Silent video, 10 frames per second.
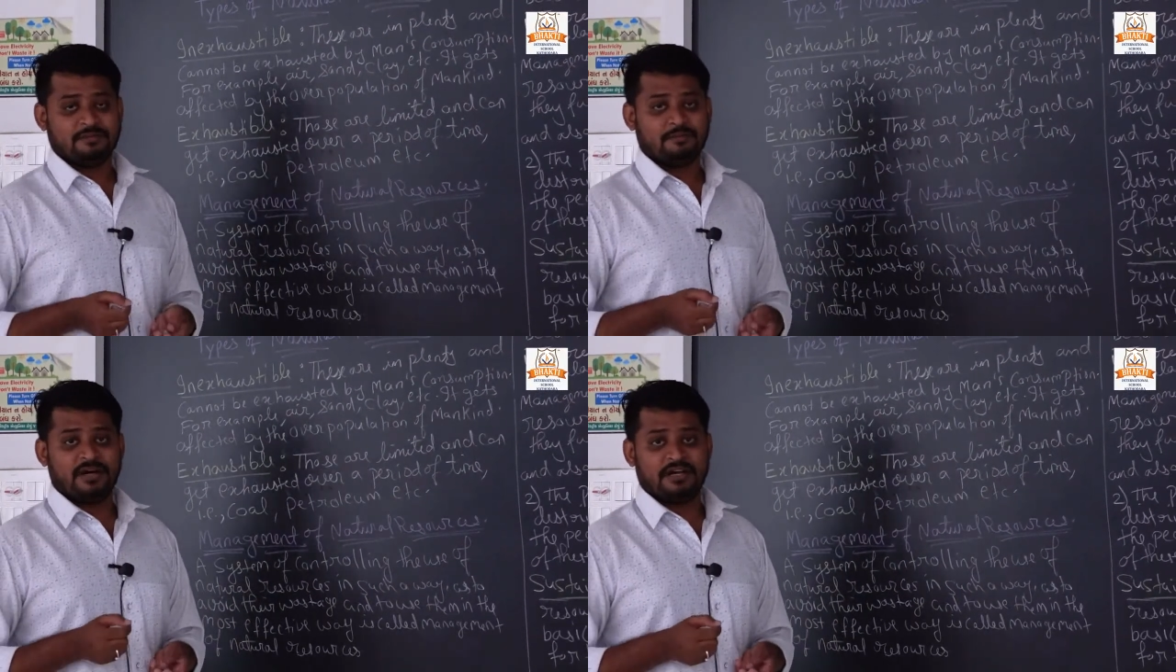
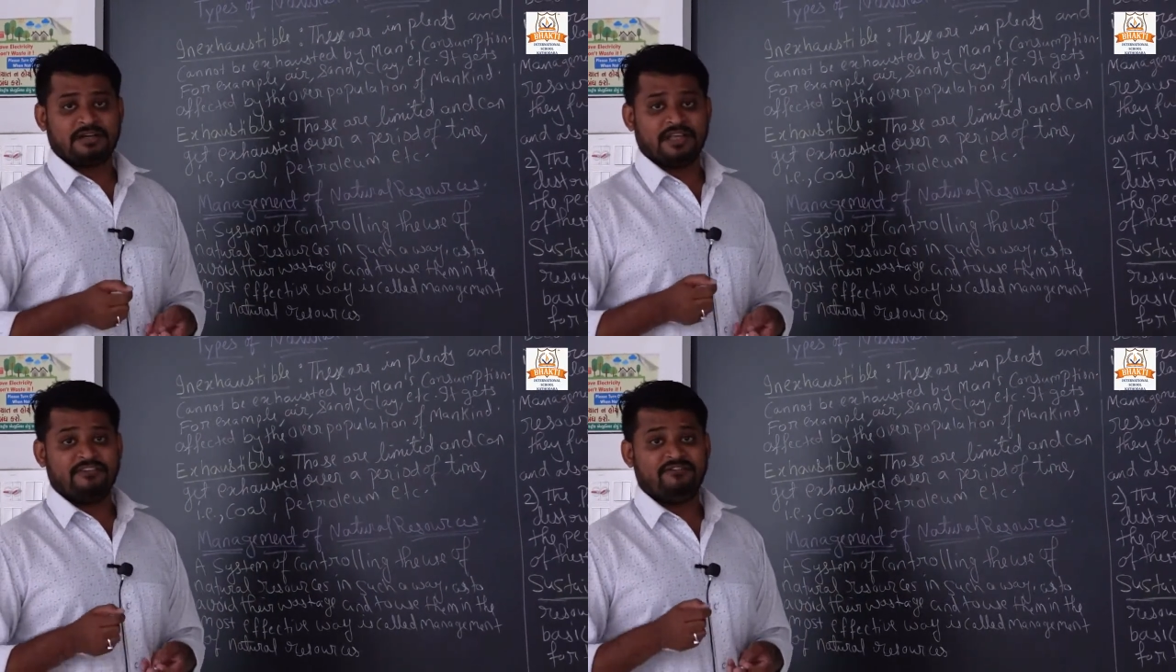
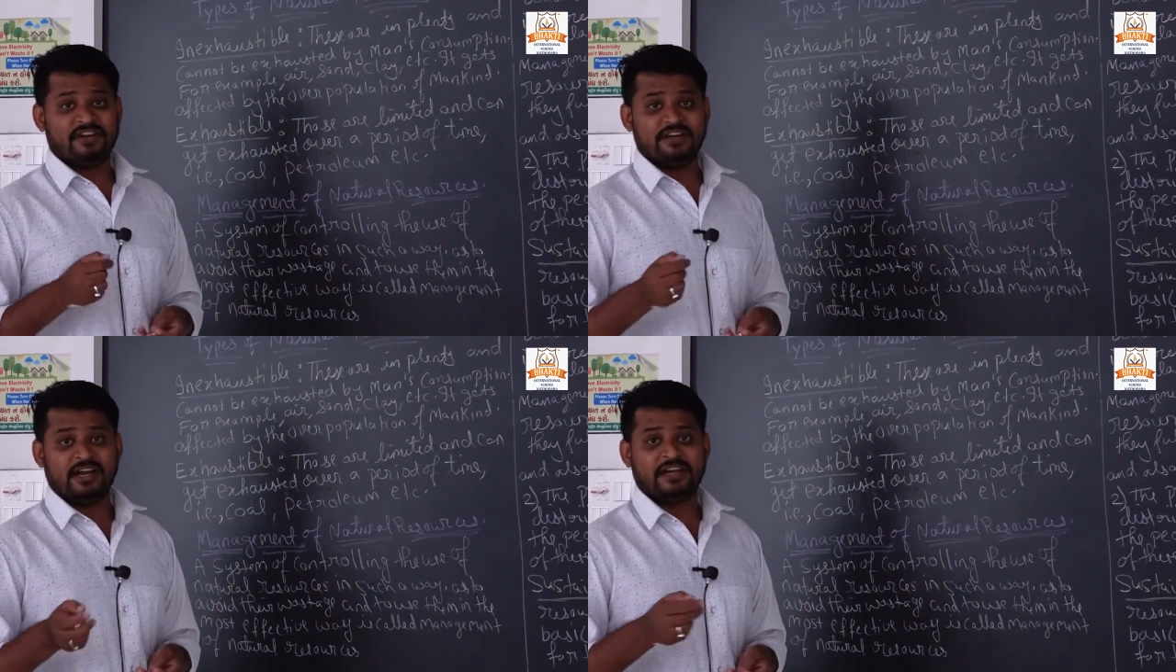But if
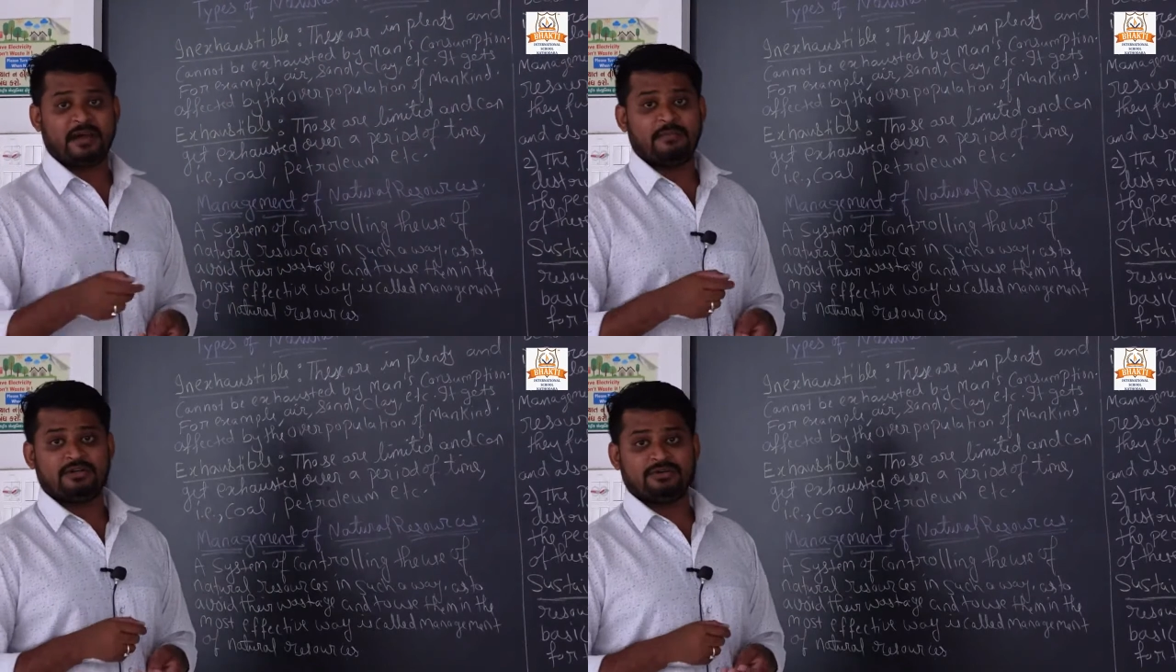we didn't
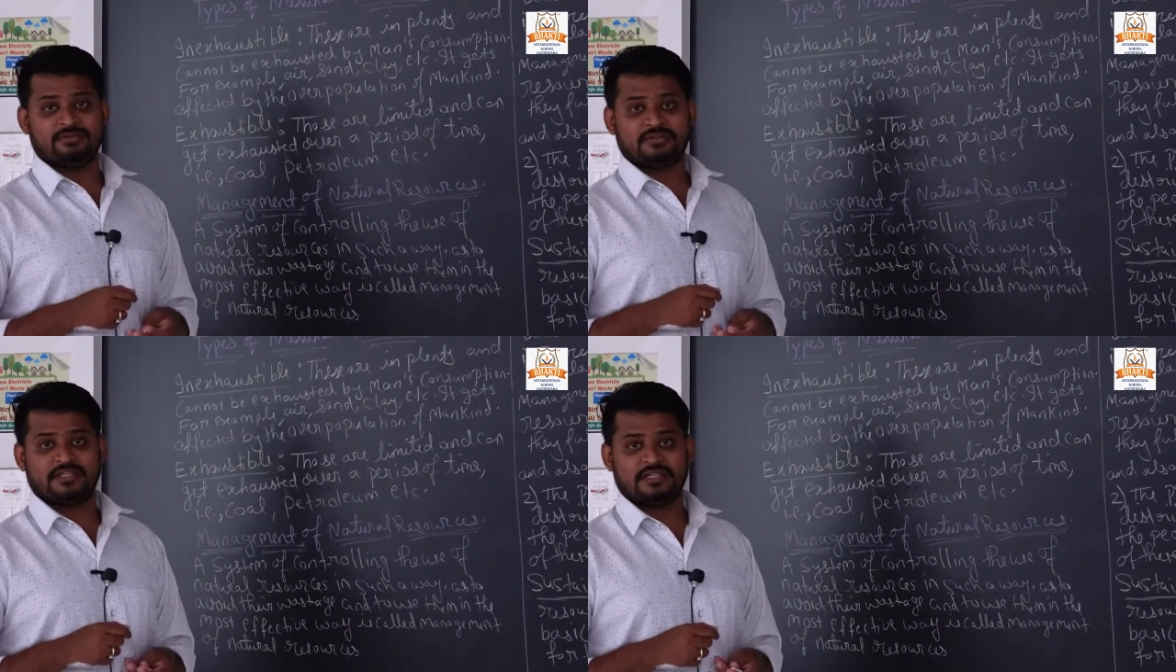able to
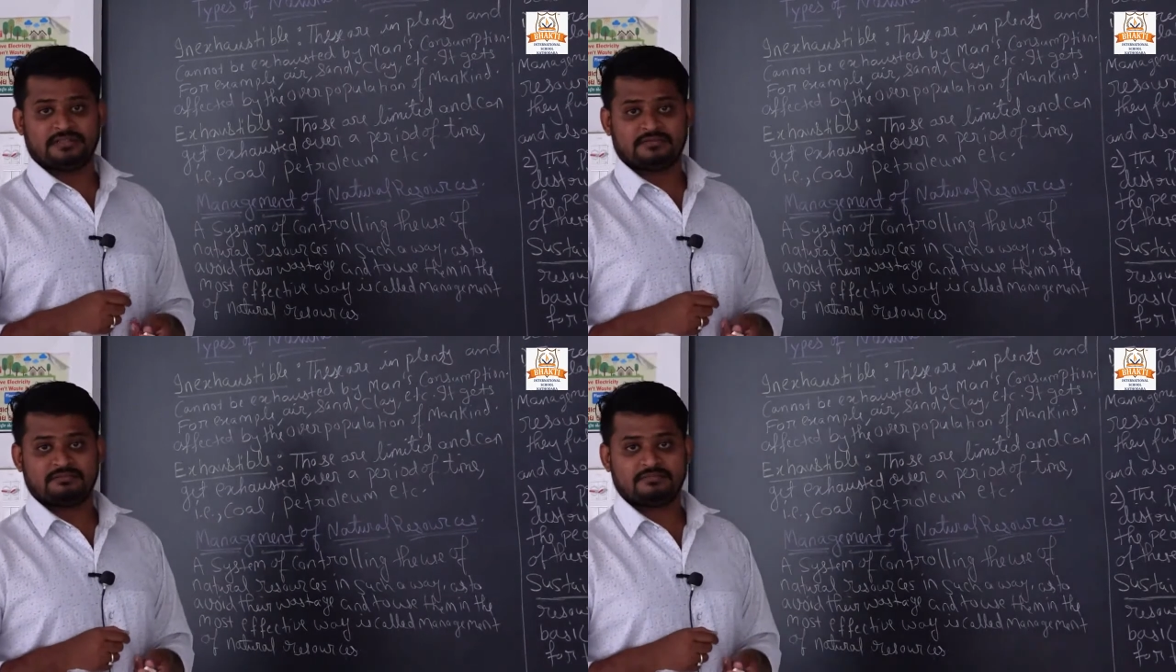use this,